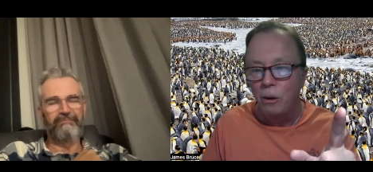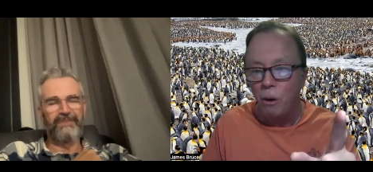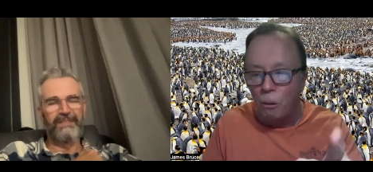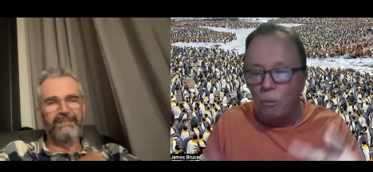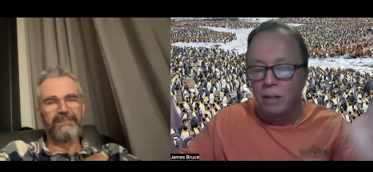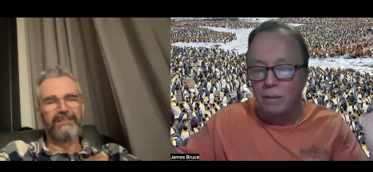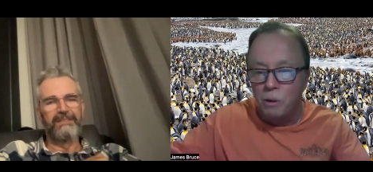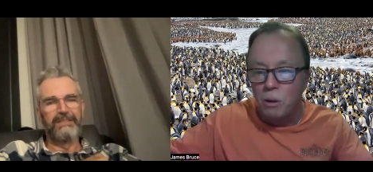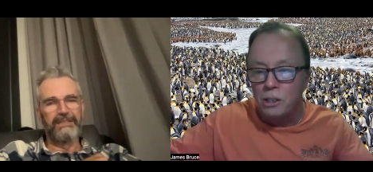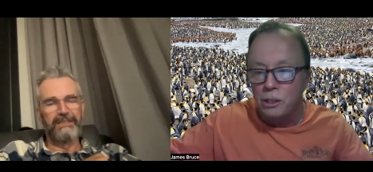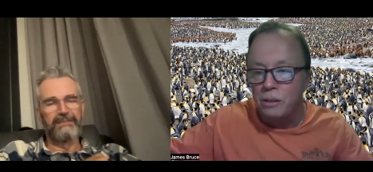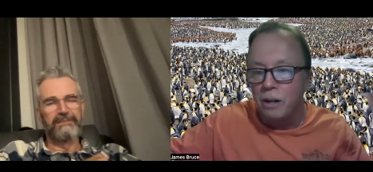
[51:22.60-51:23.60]
Speaker 1: Oh well, of
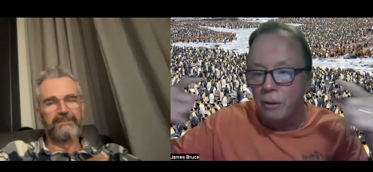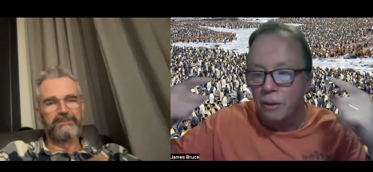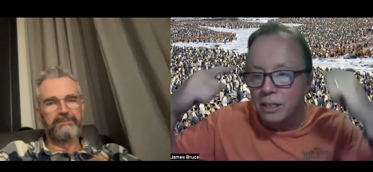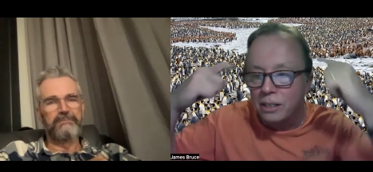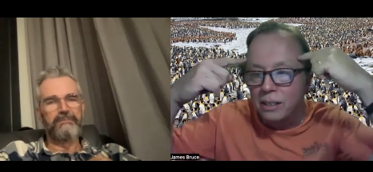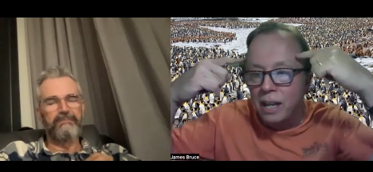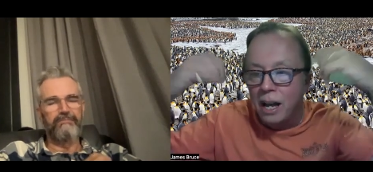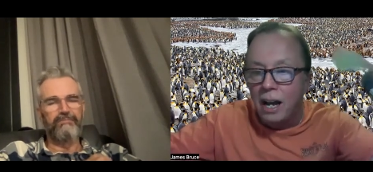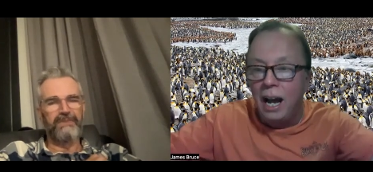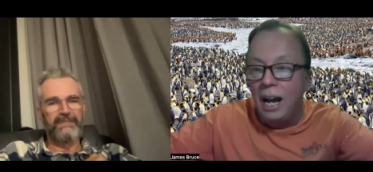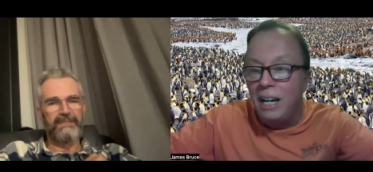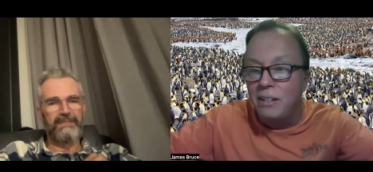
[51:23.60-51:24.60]
course you know this.
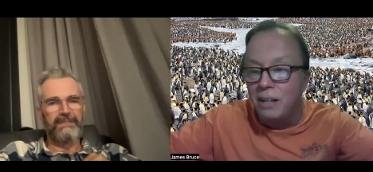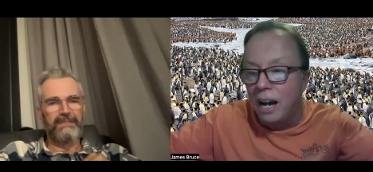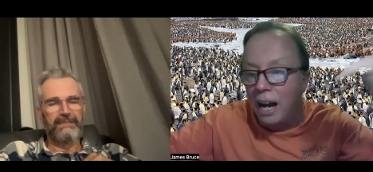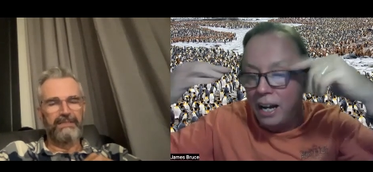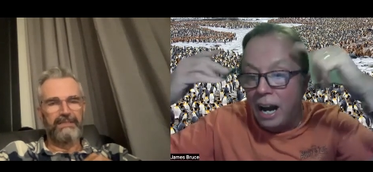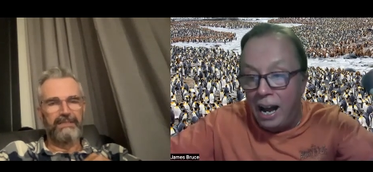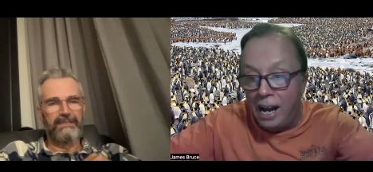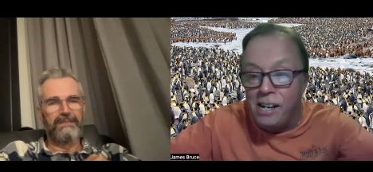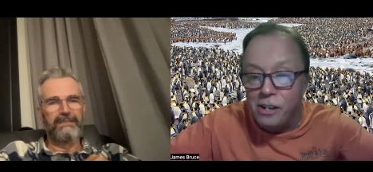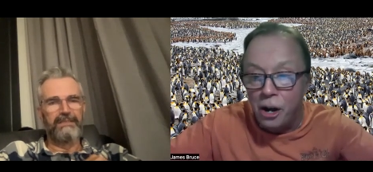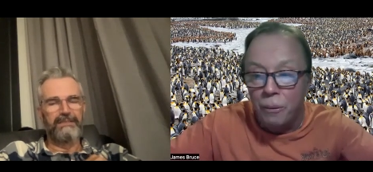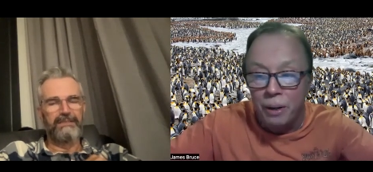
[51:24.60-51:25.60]
I I I
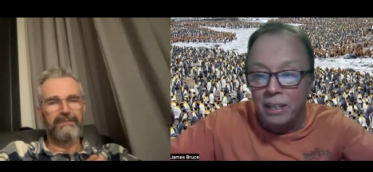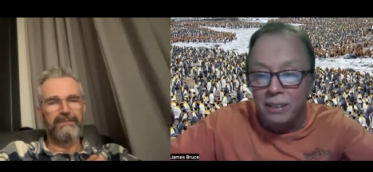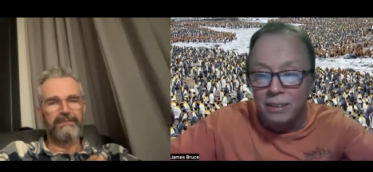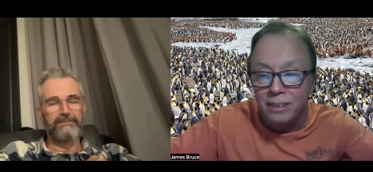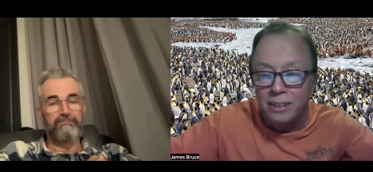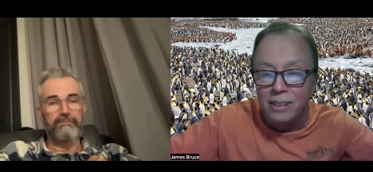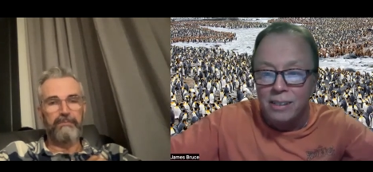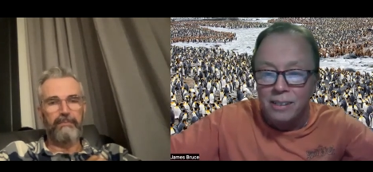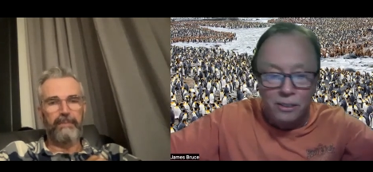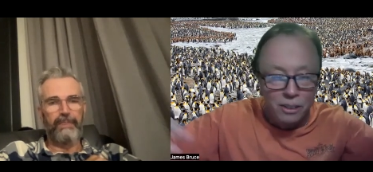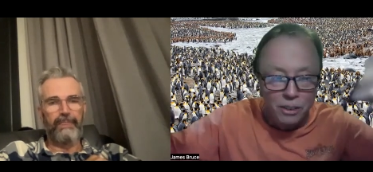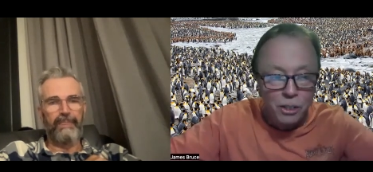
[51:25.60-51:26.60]
know it,
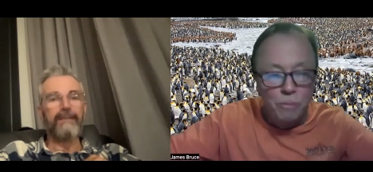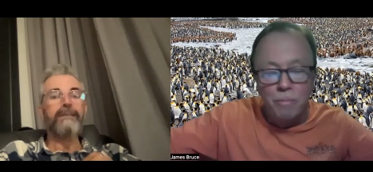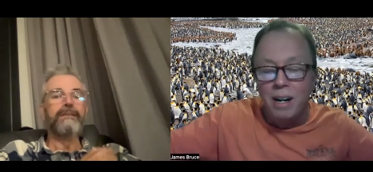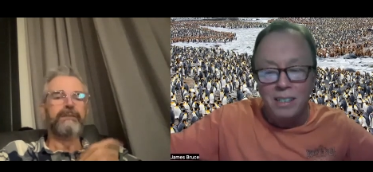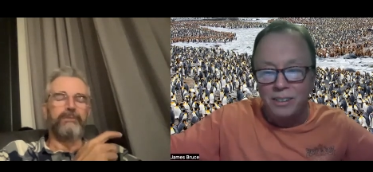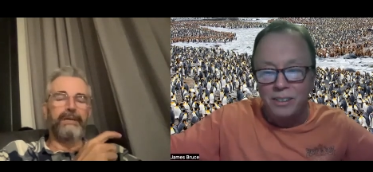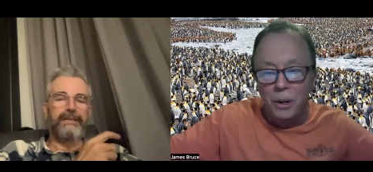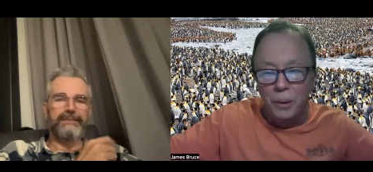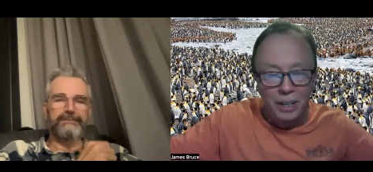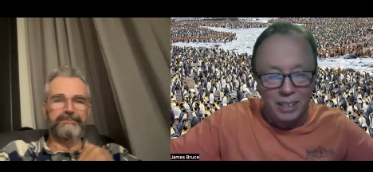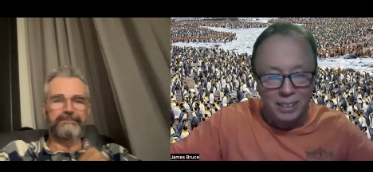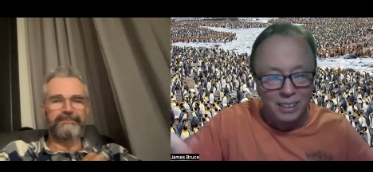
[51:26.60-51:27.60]
so you must know.
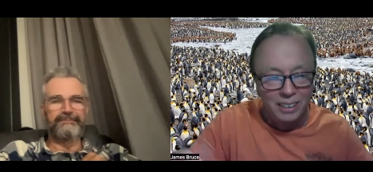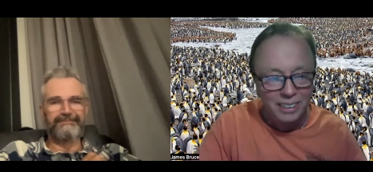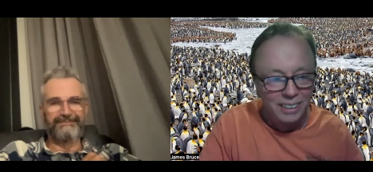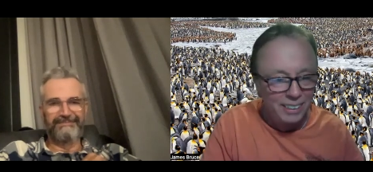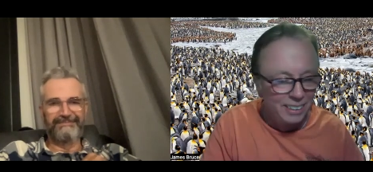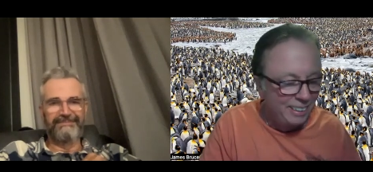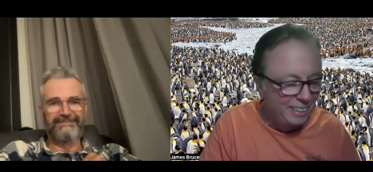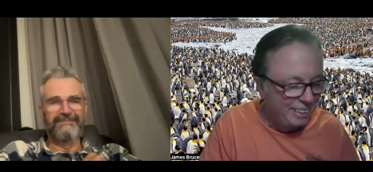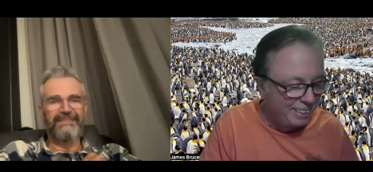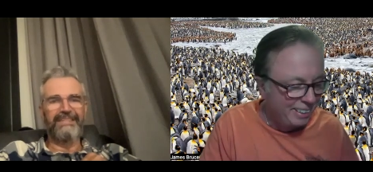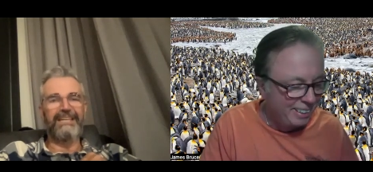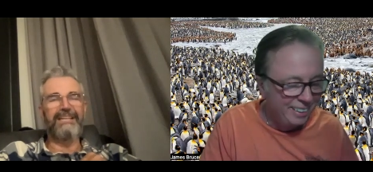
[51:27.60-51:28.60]

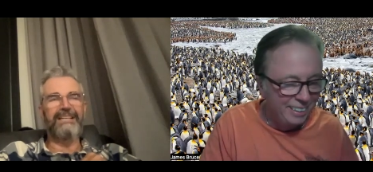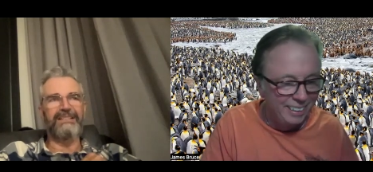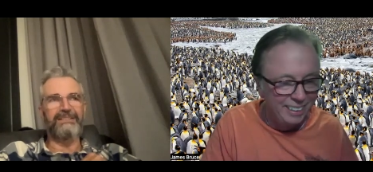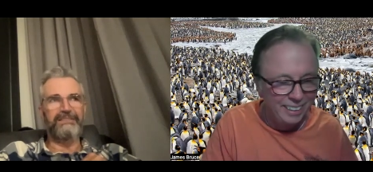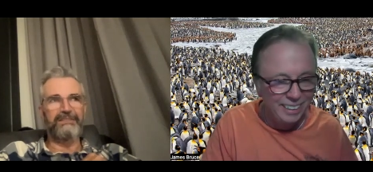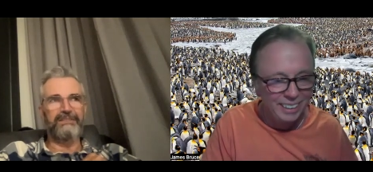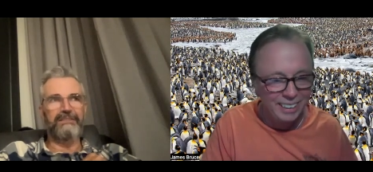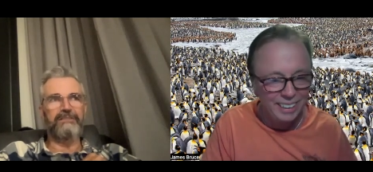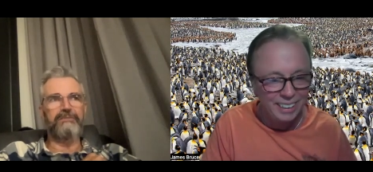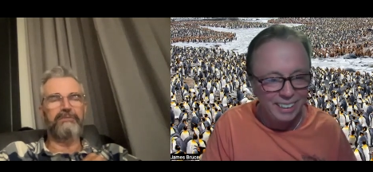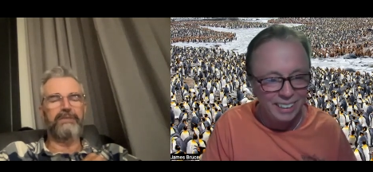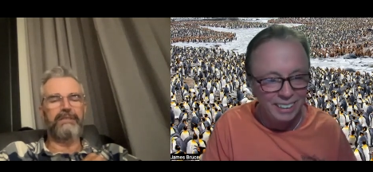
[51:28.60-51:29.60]
Speaker 2: Yeah,
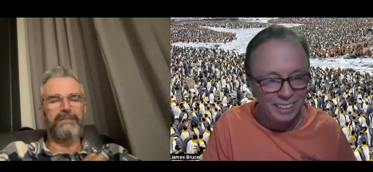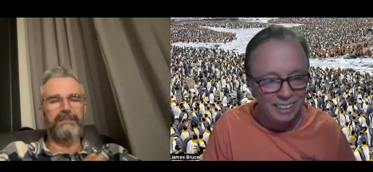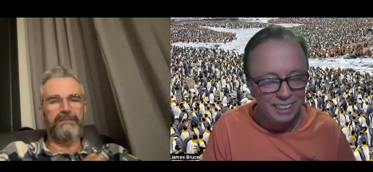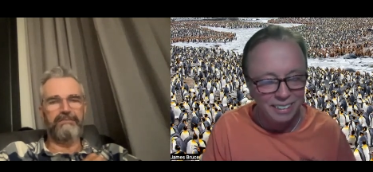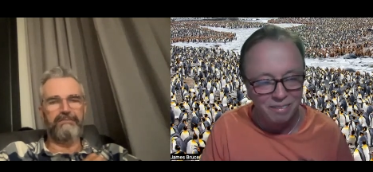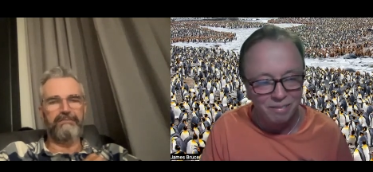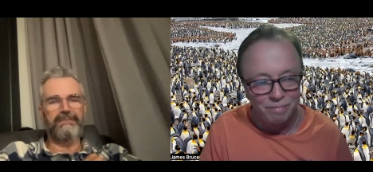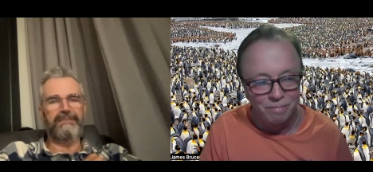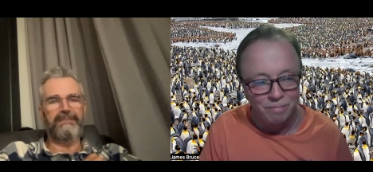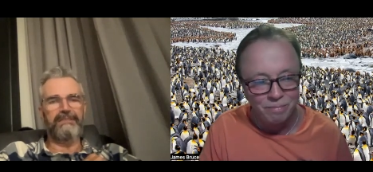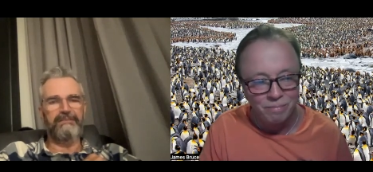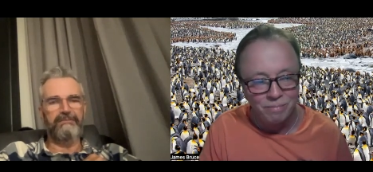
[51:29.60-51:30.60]
you uh,
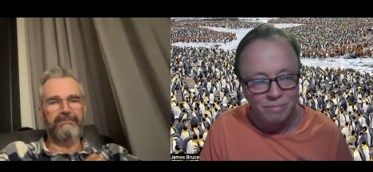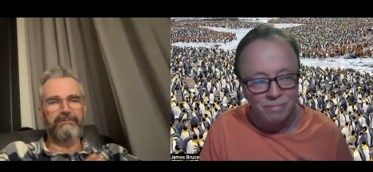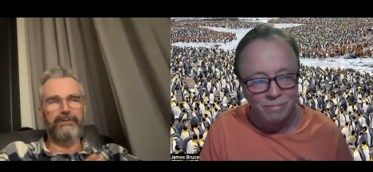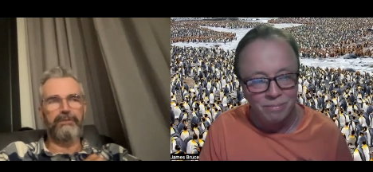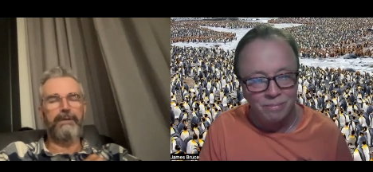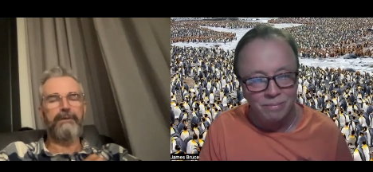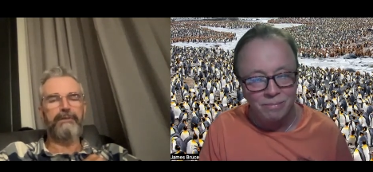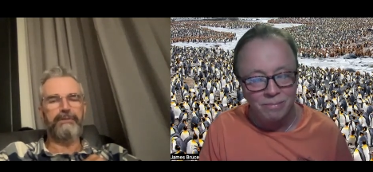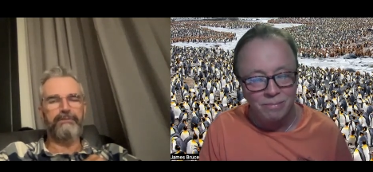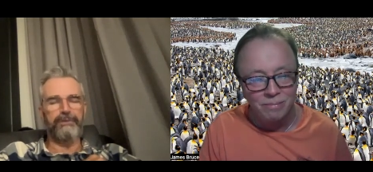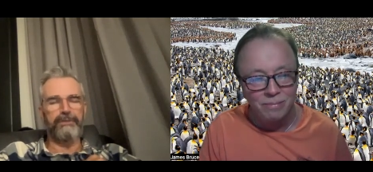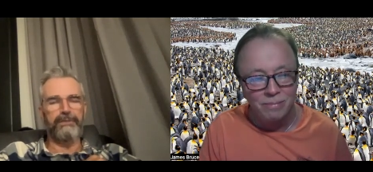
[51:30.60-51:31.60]
when you're
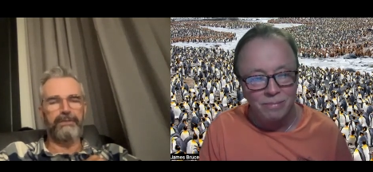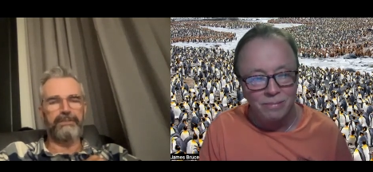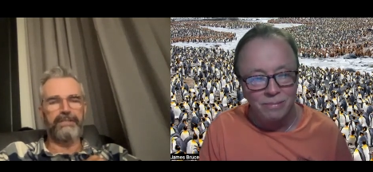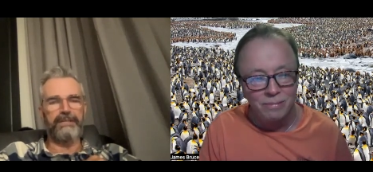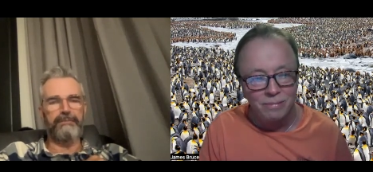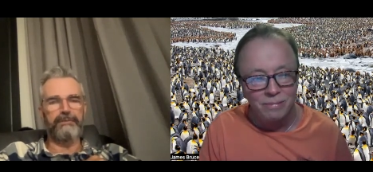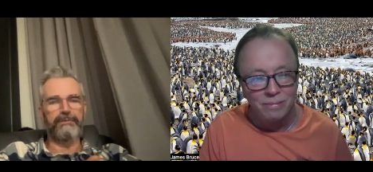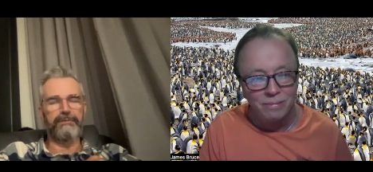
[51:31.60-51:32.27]
married for a long time, you'll